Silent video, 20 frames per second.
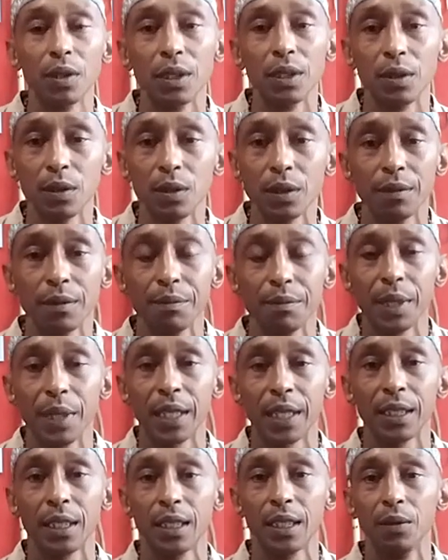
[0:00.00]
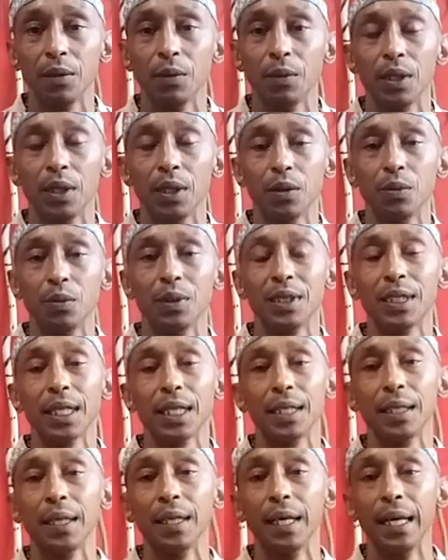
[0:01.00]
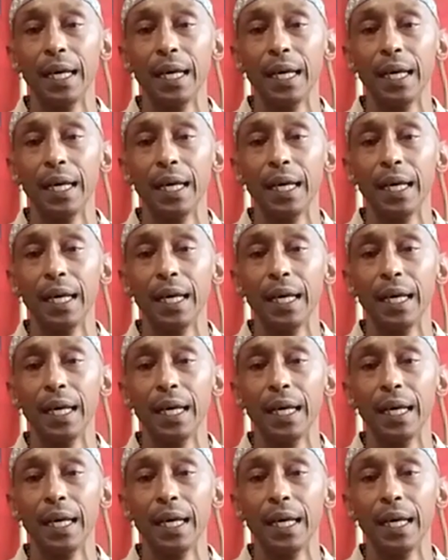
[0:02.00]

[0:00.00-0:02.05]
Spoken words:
It's practically what it would say.